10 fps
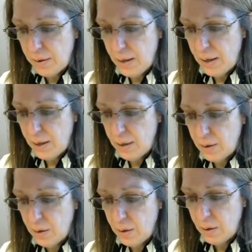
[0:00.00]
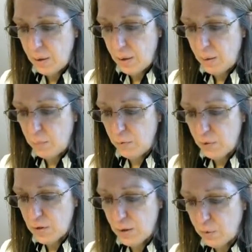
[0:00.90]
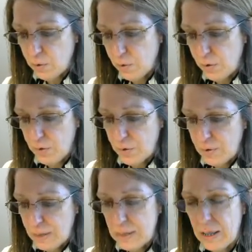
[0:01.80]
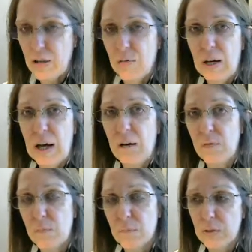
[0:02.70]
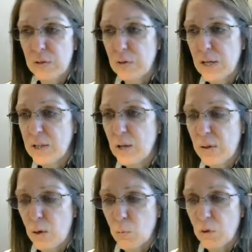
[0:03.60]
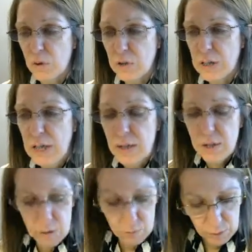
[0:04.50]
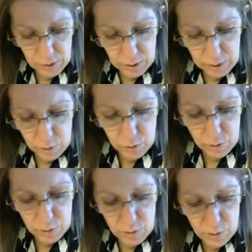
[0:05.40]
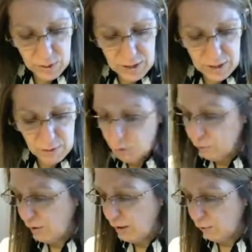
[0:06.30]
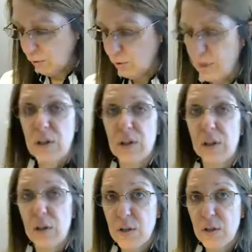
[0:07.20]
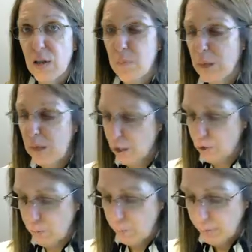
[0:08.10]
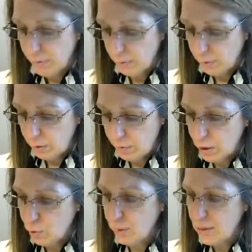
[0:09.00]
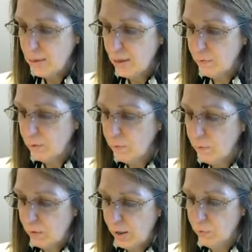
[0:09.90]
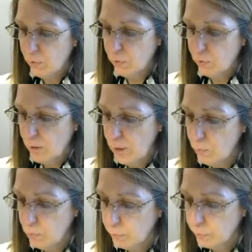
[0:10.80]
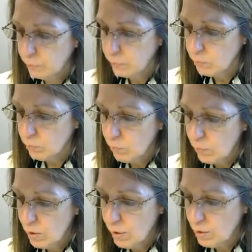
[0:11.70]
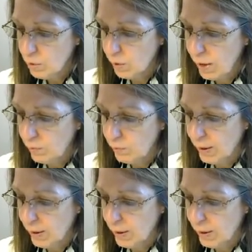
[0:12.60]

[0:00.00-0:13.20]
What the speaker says: Then, if they're single, $2,695. So that's how that works. So if we look at her, $27,530, still on this same page, I'm going to find $27,530. You guys go ahead